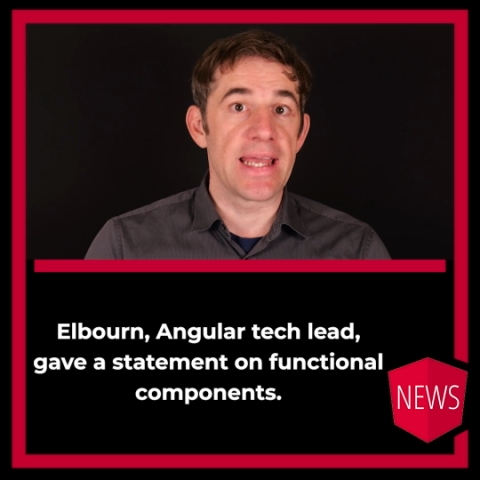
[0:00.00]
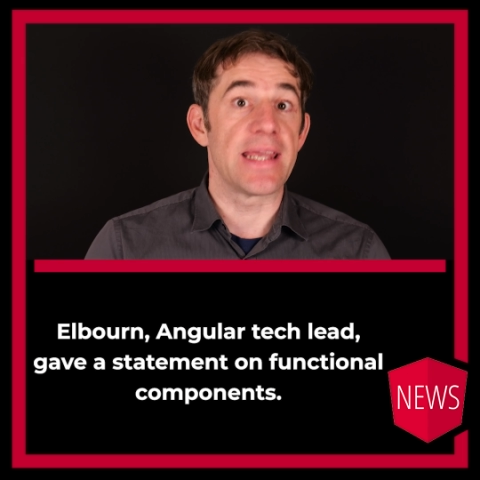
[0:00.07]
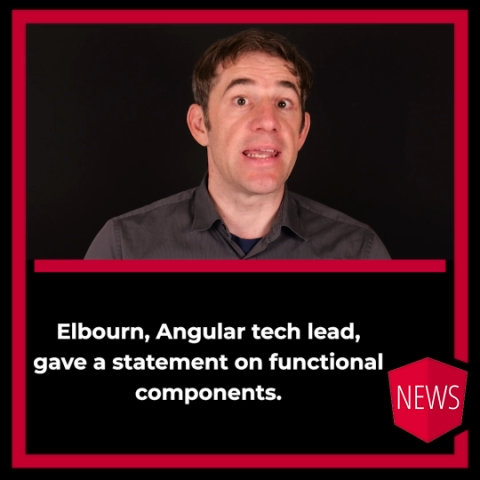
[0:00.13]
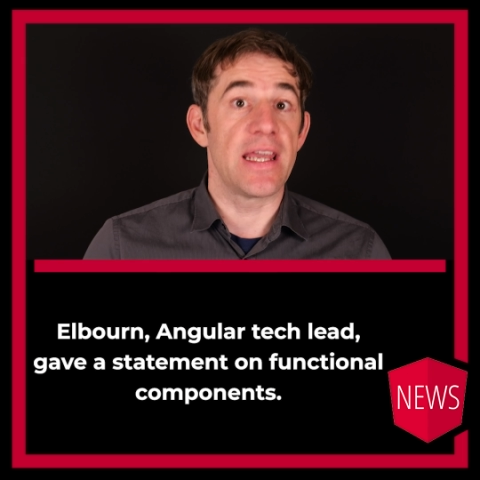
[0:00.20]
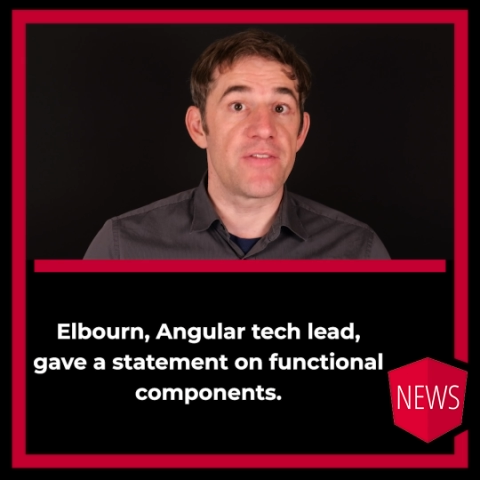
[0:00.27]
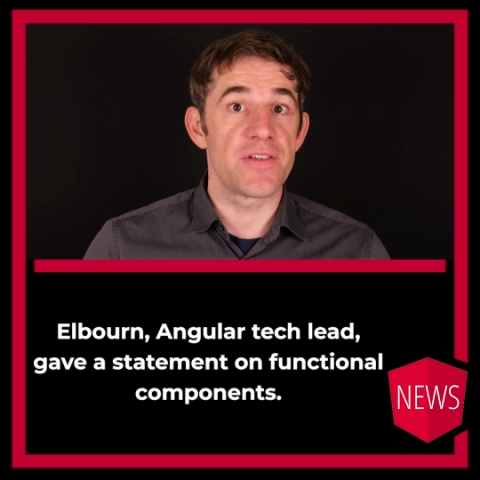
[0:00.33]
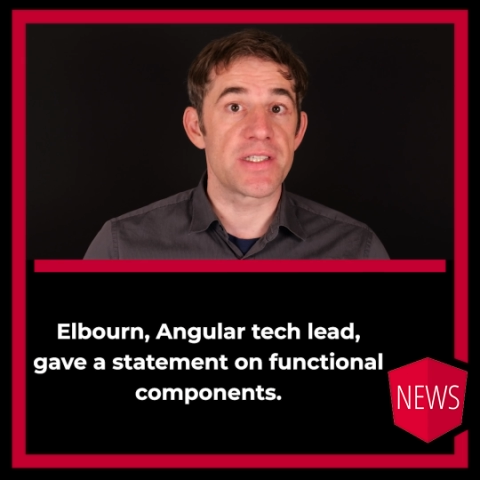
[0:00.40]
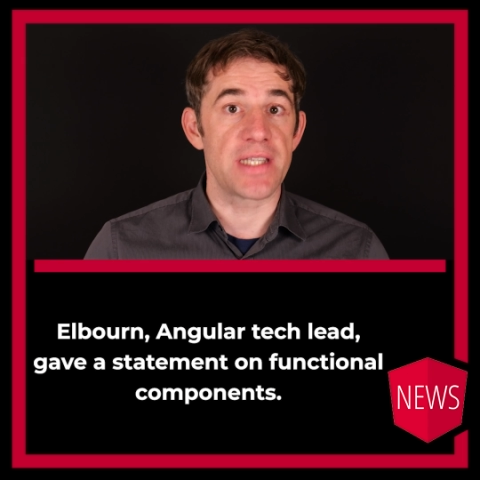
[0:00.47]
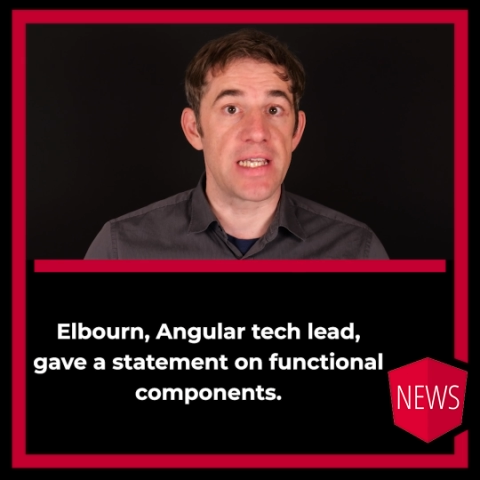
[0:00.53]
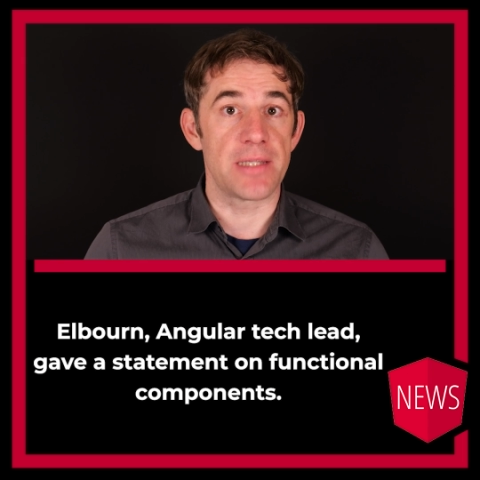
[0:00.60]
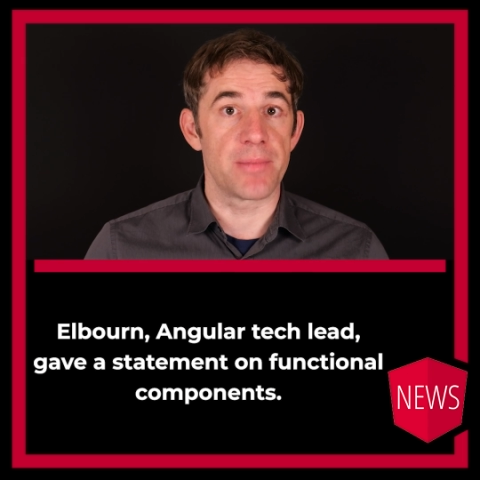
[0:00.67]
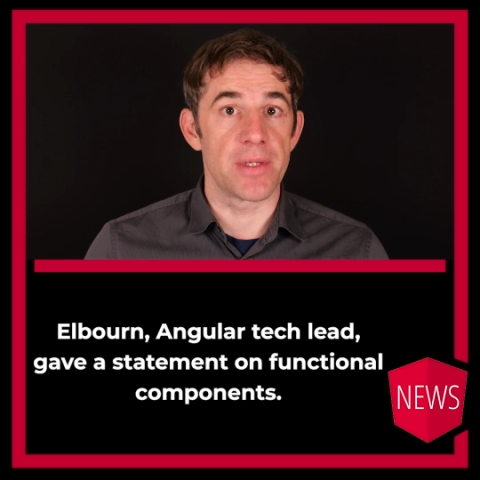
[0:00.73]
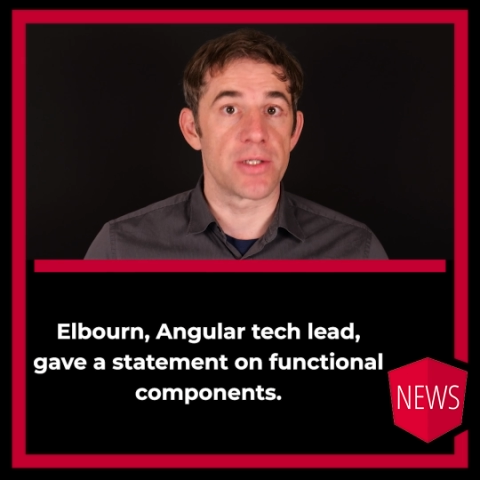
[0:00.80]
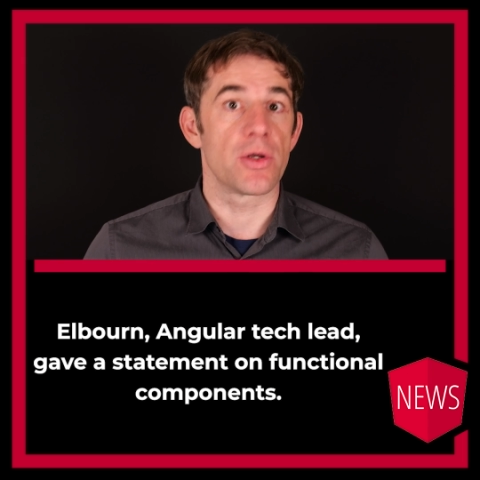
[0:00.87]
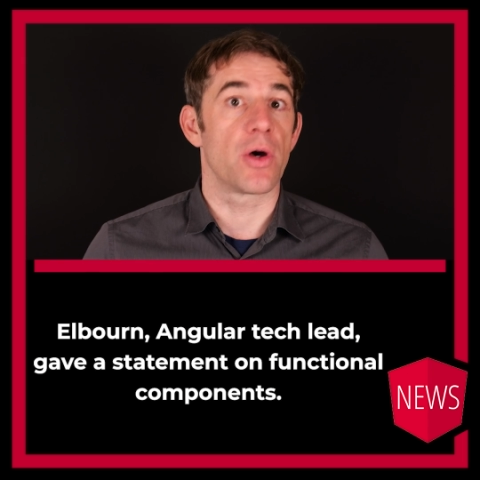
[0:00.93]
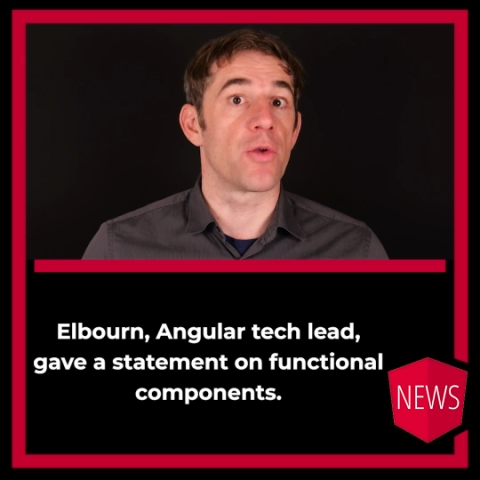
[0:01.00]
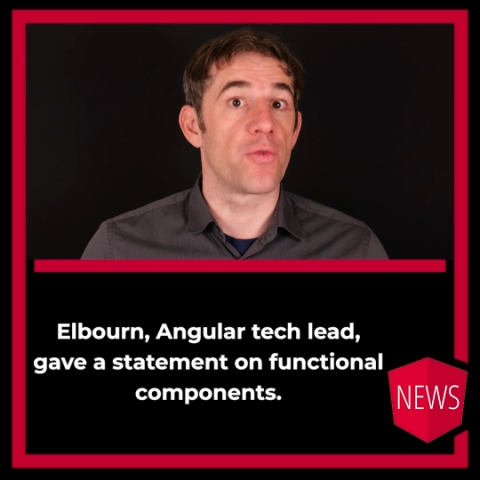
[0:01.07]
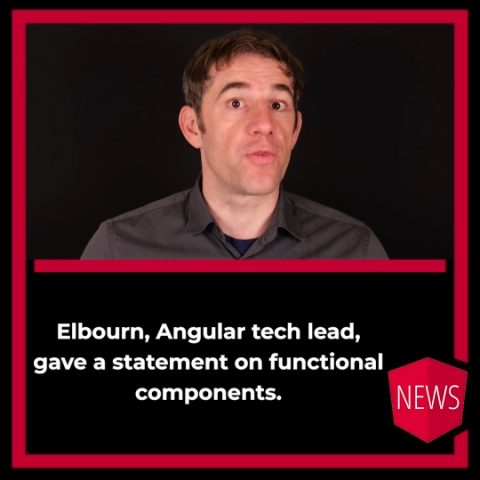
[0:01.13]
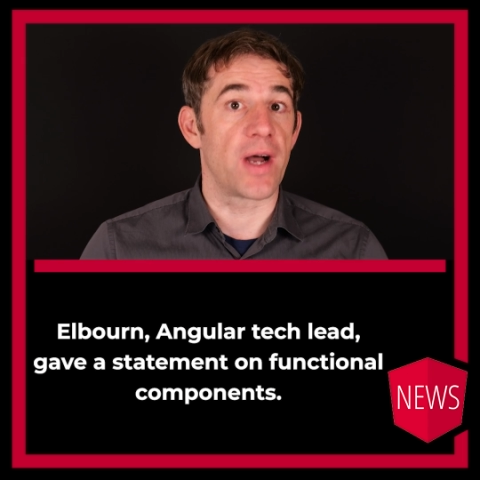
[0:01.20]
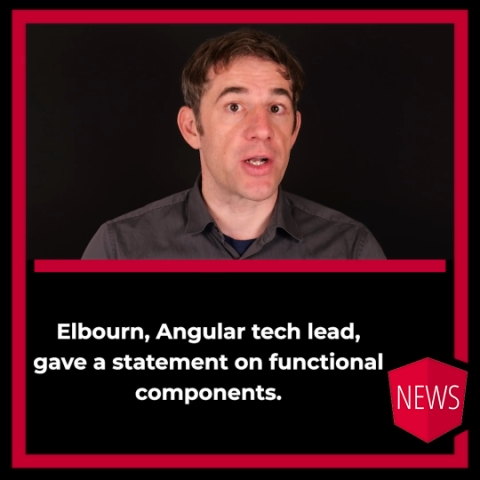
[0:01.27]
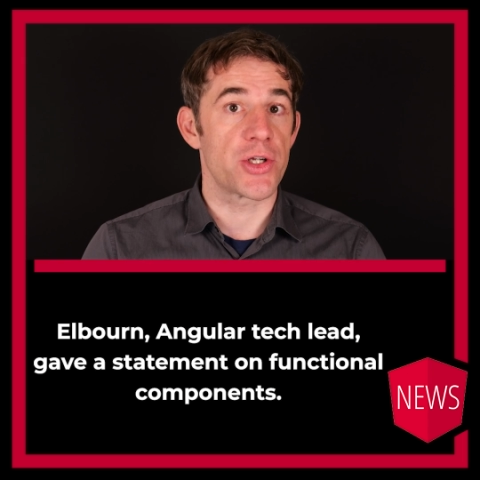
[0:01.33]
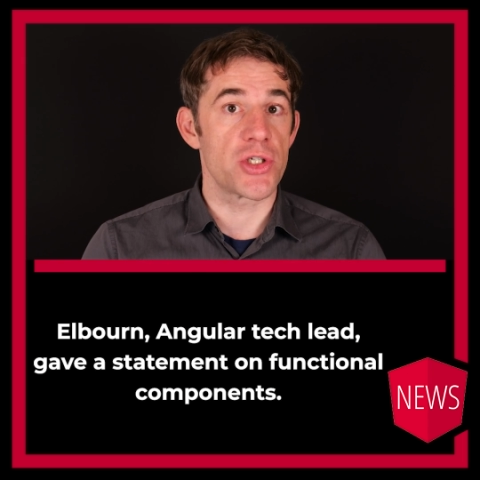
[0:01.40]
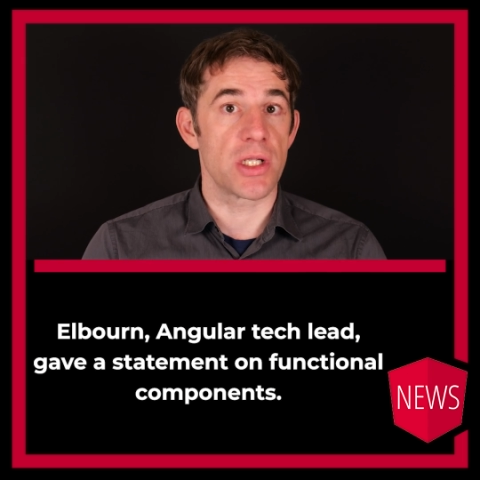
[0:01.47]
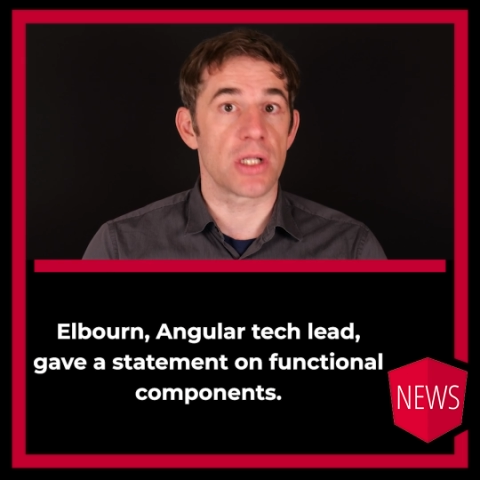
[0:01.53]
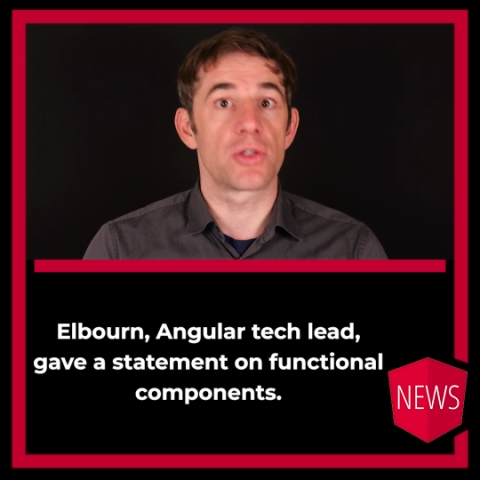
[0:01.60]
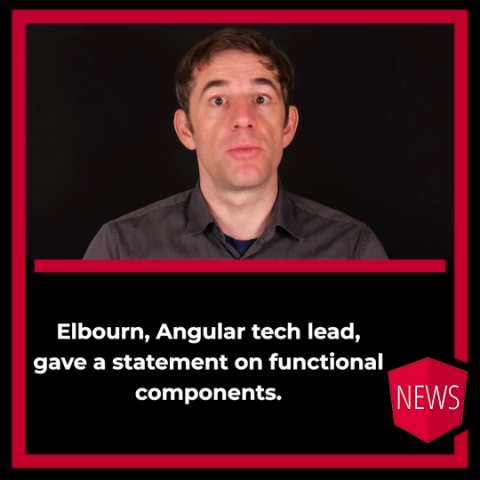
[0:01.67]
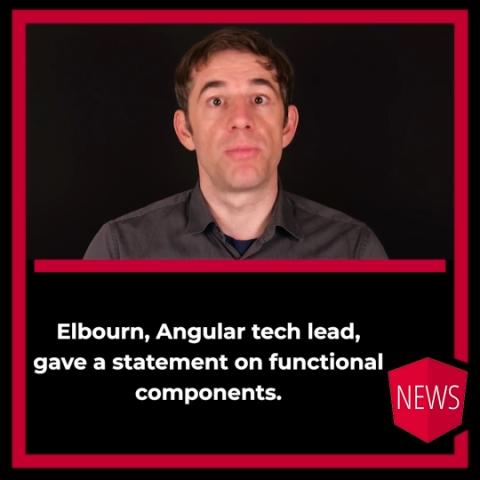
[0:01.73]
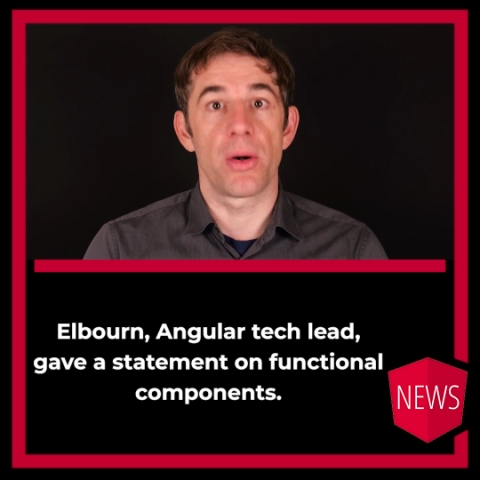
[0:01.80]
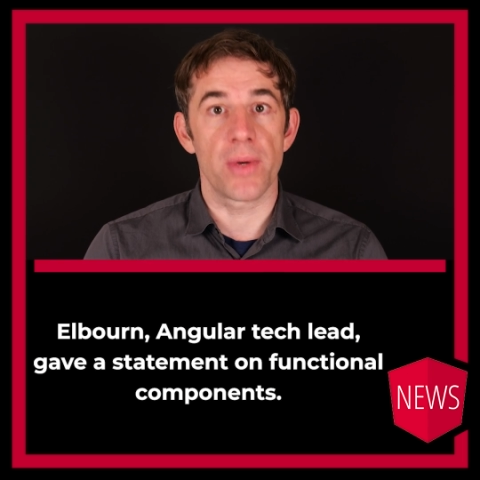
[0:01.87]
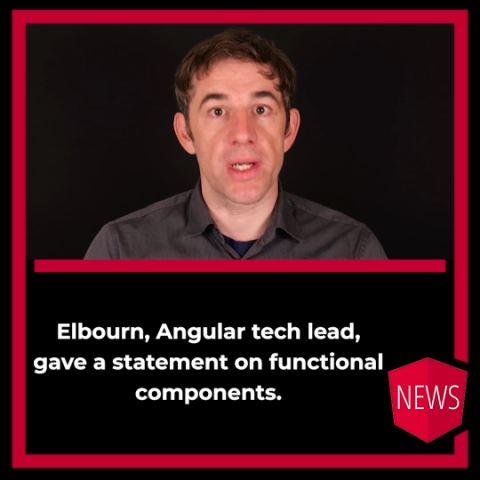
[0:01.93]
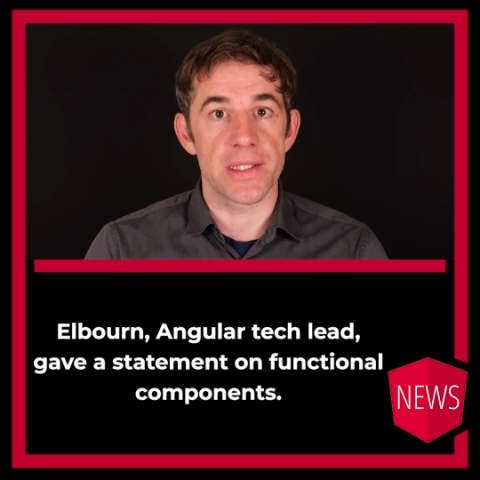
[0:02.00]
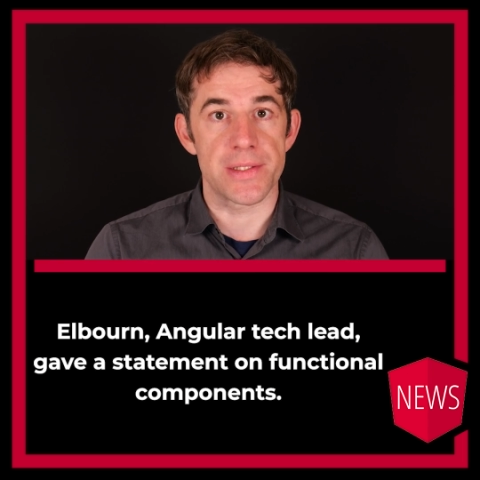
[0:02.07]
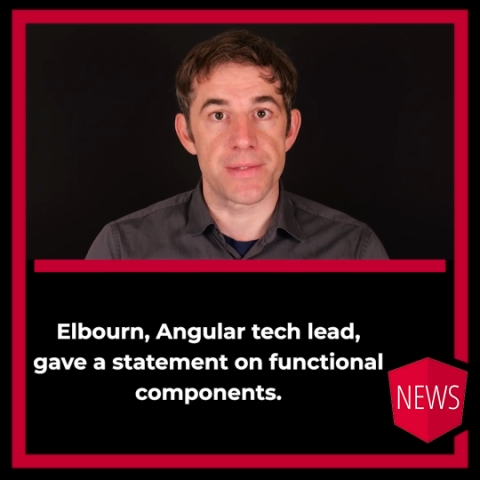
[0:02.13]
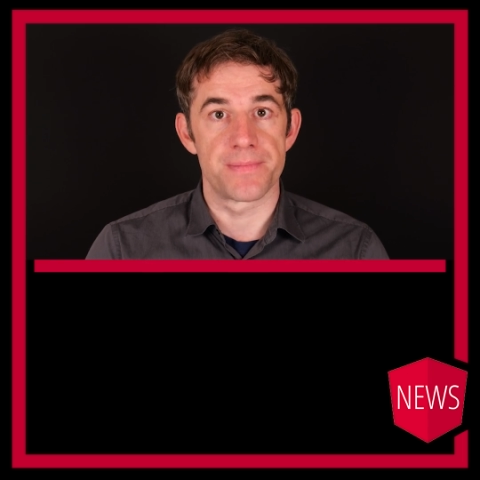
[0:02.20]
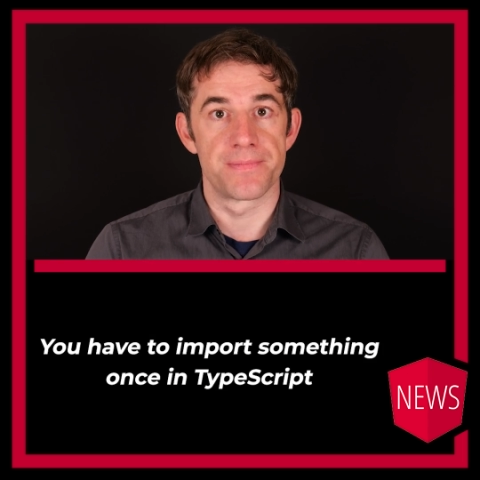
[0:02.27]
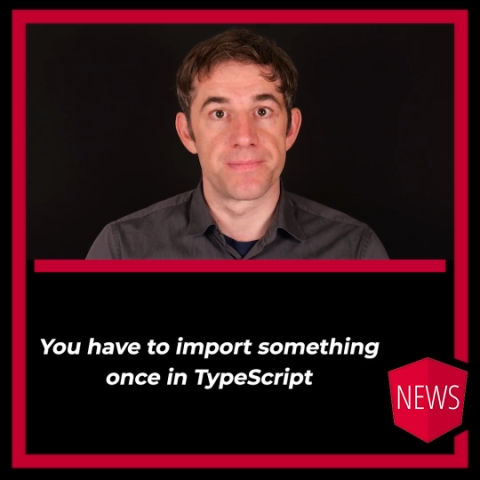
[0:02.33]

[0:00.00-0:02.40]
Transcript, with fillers: gave a statement on functional components.